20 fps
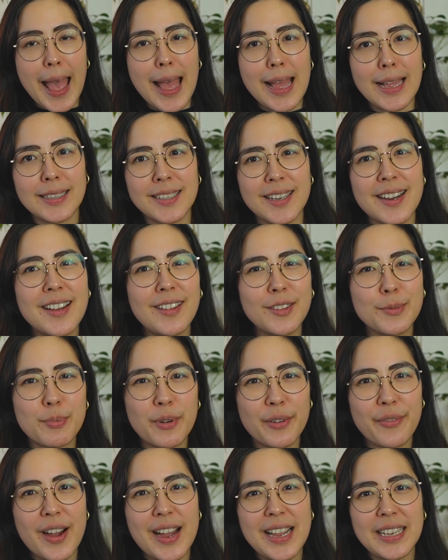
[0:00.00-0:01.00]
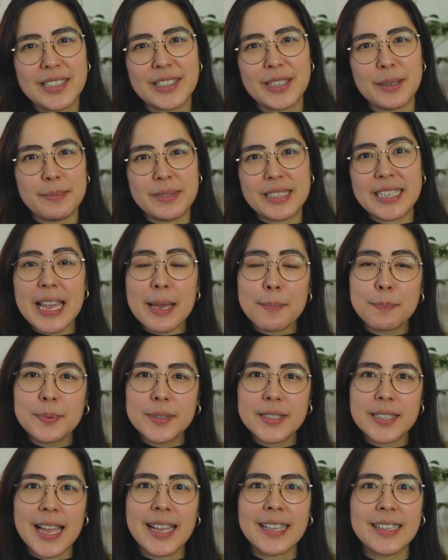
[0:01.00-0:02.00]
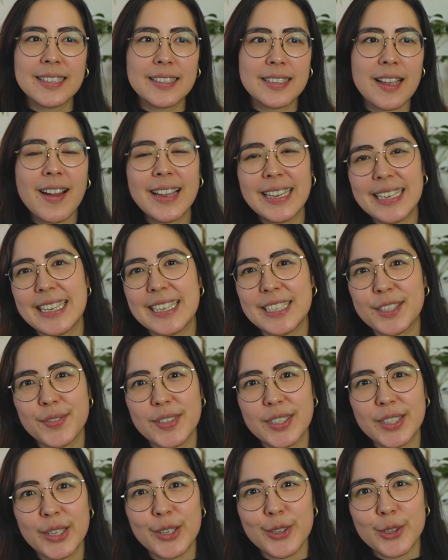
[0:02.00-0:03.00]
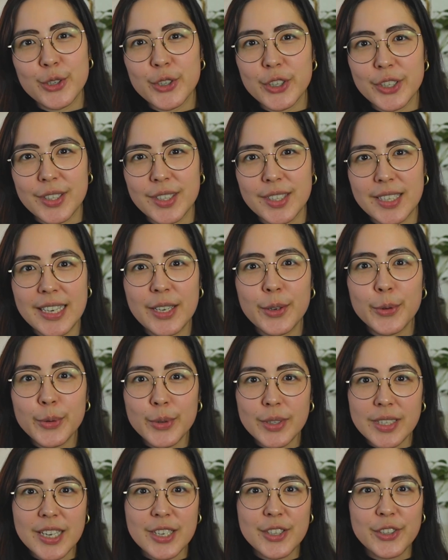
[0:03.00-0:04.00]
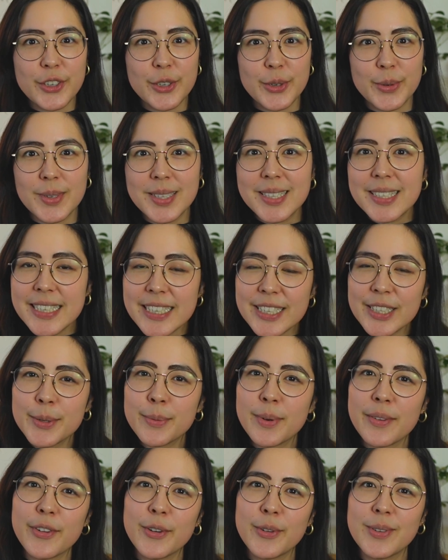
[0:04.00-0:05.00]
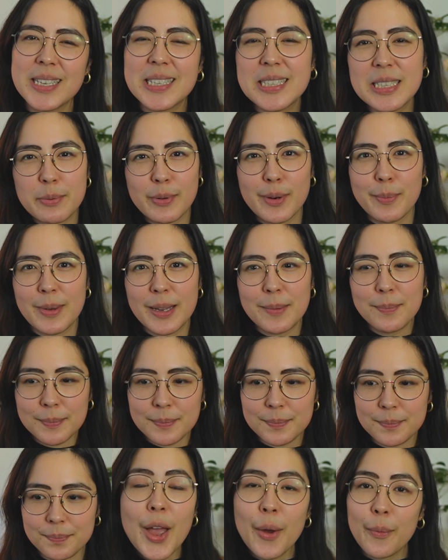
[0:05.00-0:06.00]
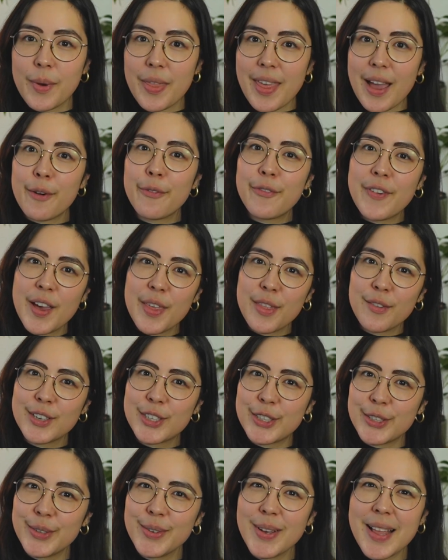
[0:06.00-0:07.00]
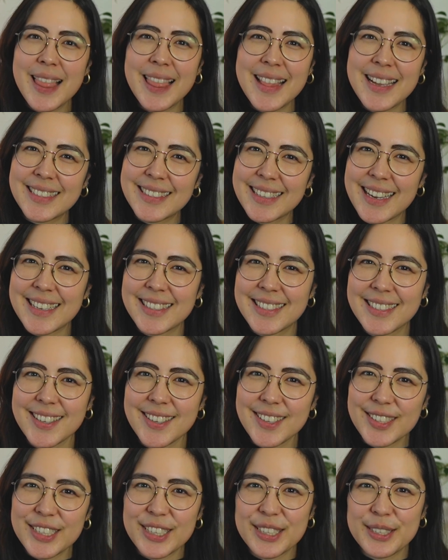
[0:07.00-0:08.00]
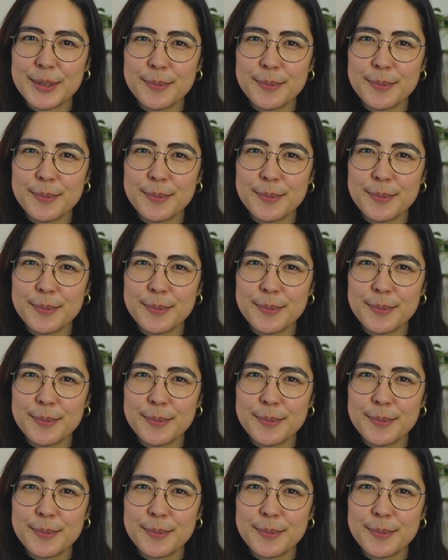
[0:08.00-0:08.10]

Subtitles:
and I'll provide some tips and ideas for solutions in order to deal with your knitty problem. Without further ado, let's get started.